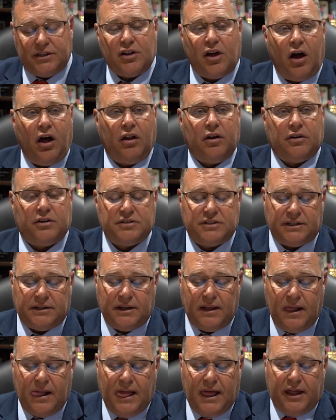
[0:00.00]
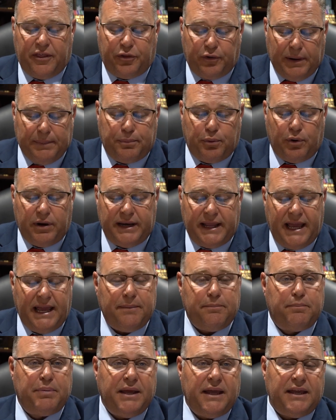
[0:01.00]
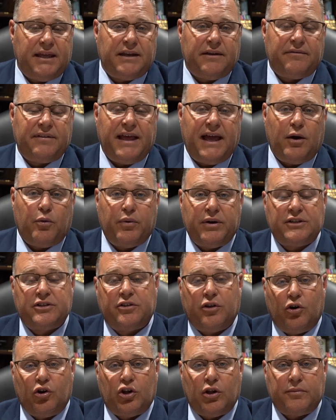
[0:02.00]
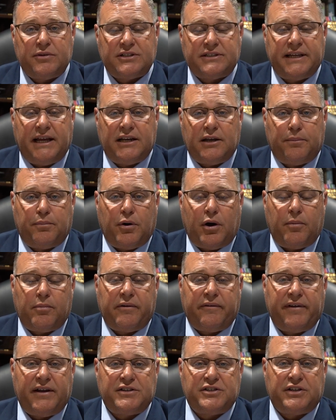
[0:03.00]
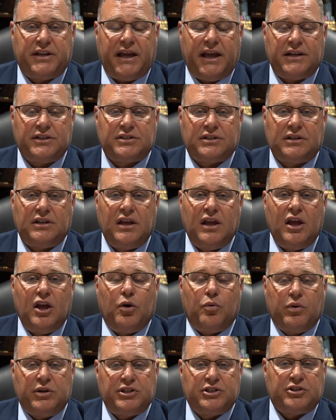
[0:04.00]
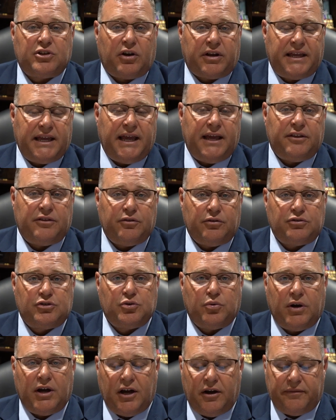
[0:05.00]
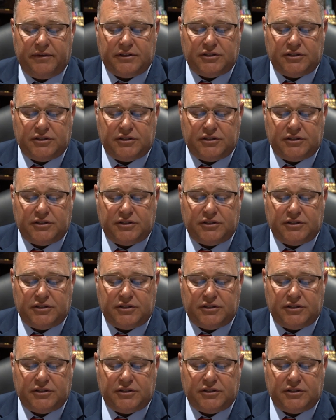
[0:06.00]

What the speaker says: And $3.8 billion of that went to the Oklahoma State Department of Education, which is our K through 12.